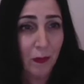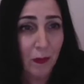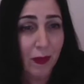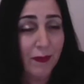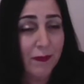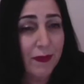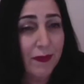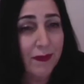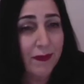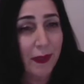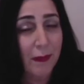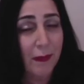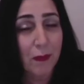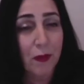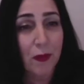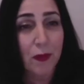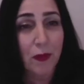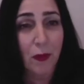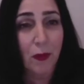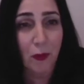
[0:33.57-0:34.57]
We have
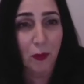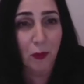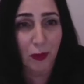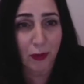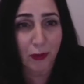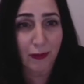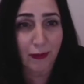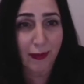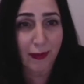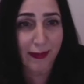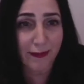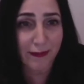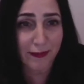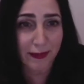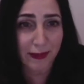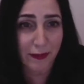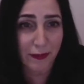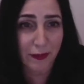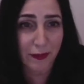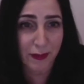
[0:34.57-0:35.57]
assembled a world
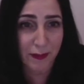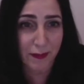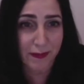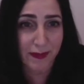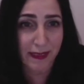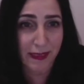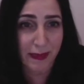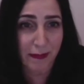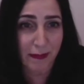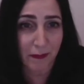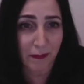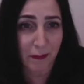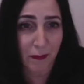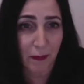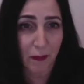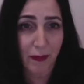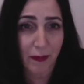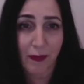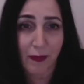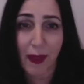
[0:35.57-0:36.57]
class leadership team
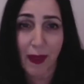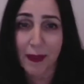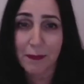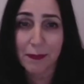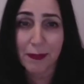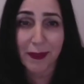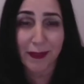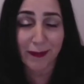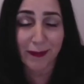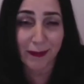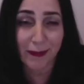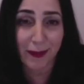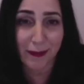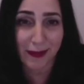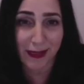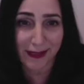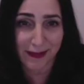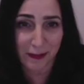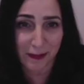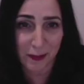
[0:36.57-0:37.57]
with
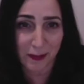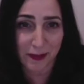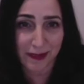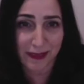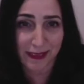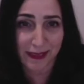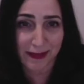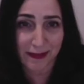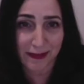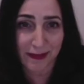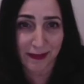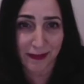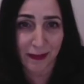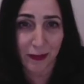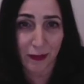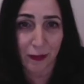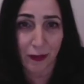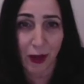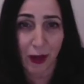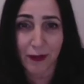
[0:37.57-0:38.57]
unparalleled expertise
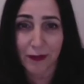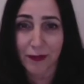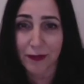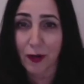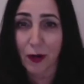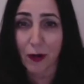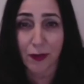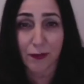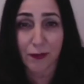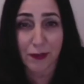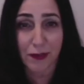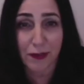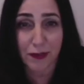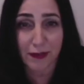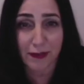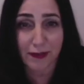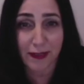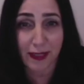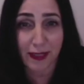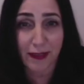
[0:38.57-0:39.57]
across
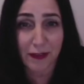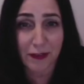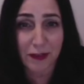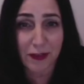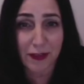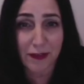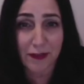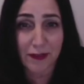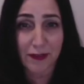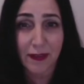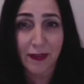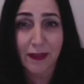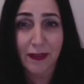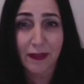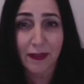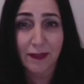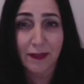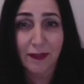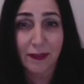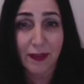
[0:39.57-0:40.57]
artificial intelligence,
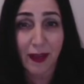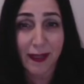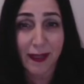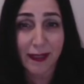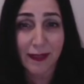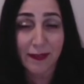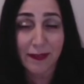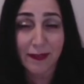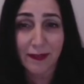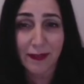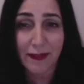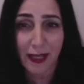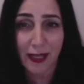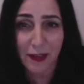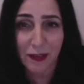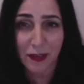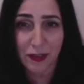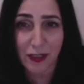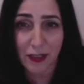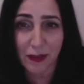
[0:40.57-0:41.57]
science,
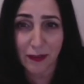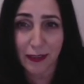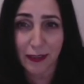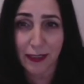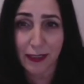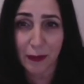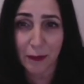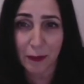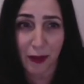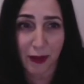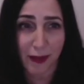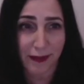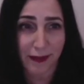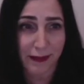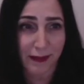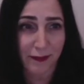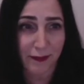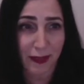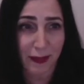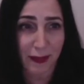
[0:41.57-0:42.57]
engineering, and
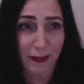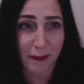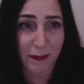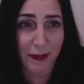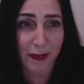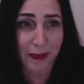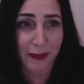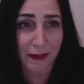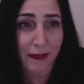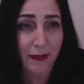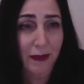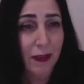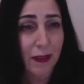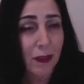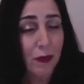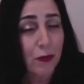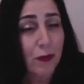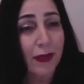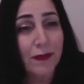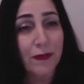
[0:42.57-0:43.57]
product development,
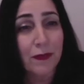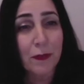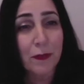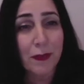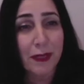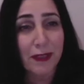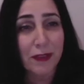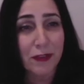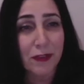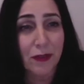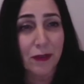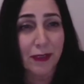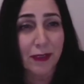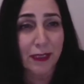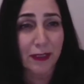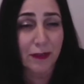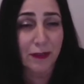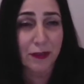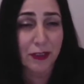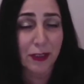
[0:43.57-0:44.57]
transformational
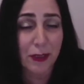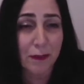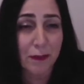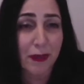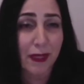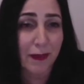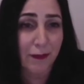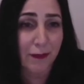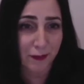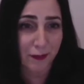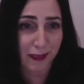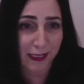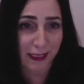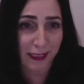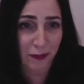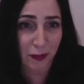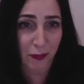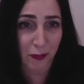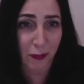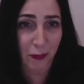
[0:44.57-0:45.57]
leadership, and
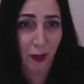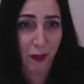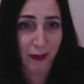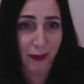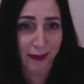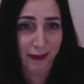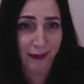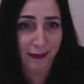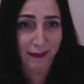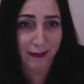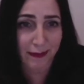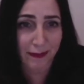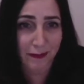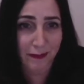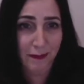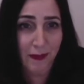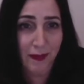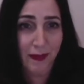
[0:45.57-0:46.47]
financial markets.